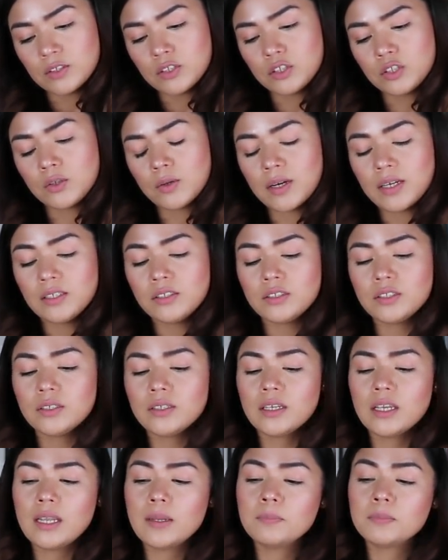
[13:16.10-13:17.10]
Trying to
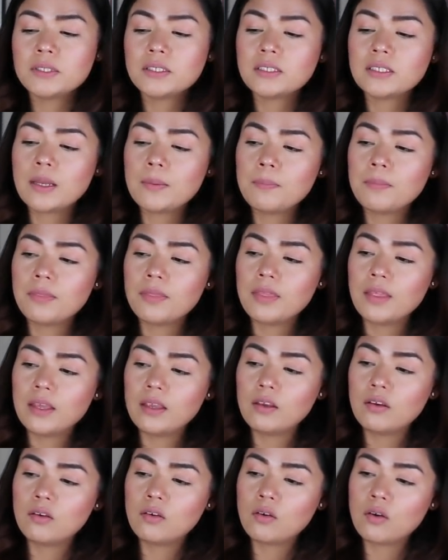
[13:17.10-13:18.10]
keep
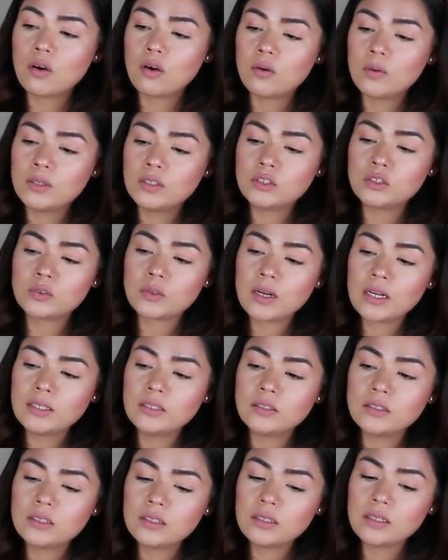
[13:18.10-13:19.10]
something going,
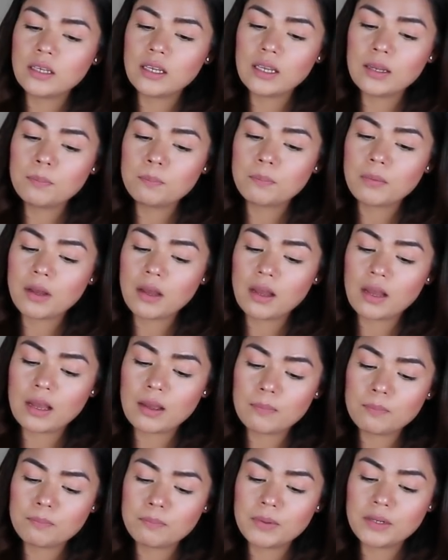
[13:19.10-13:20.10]
trying to keep
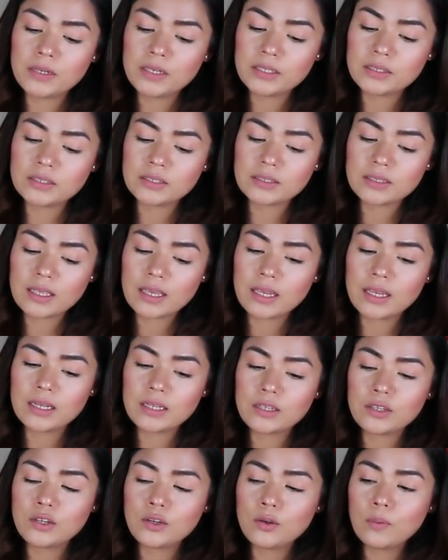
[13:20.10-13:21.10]
up, and it's
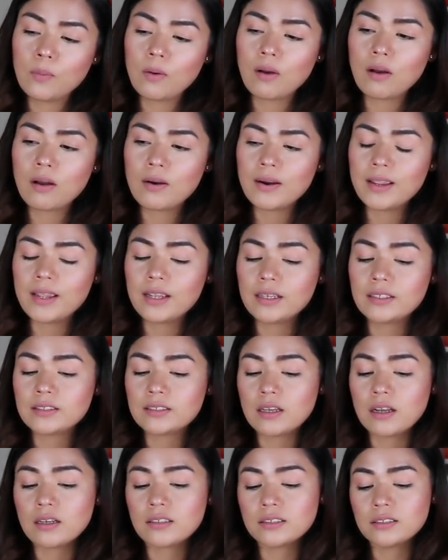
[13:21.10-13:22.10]
like you are
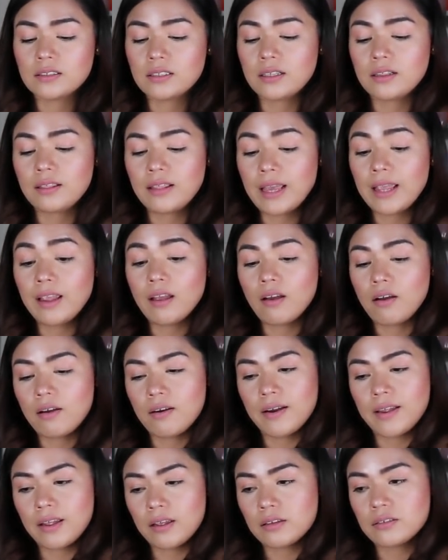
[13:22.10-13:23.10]
exhausted, they
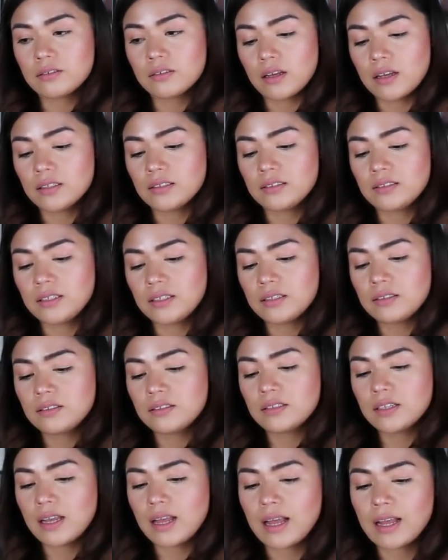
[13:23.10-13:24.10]
are exhausted,
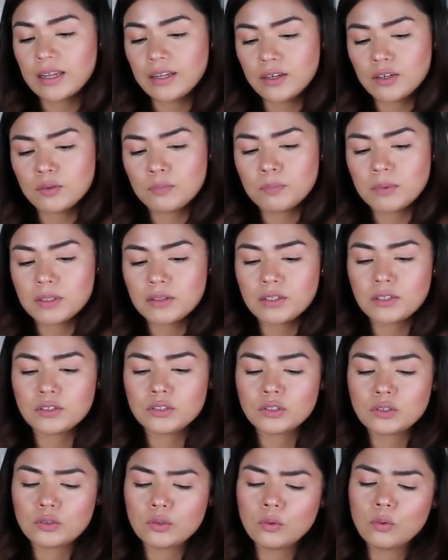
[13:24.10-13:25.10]
tired, but they're
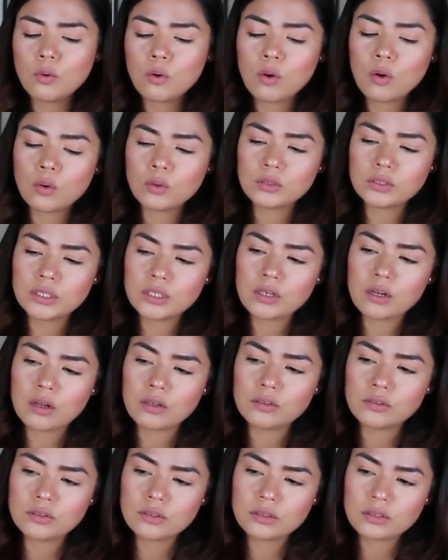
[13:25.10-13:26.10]
still holding
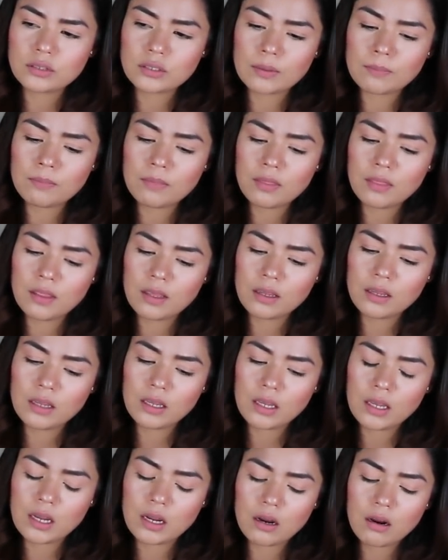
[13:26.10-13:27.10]
on to something
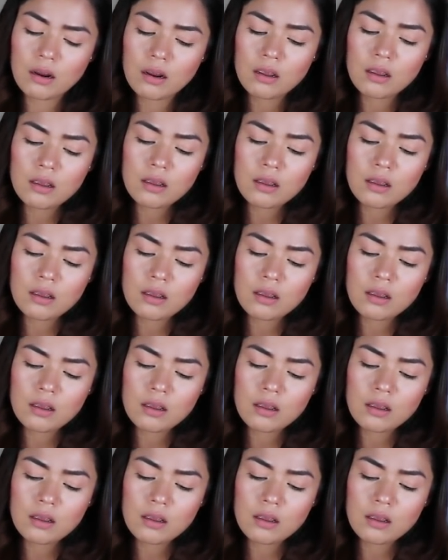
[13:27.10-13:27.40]
here.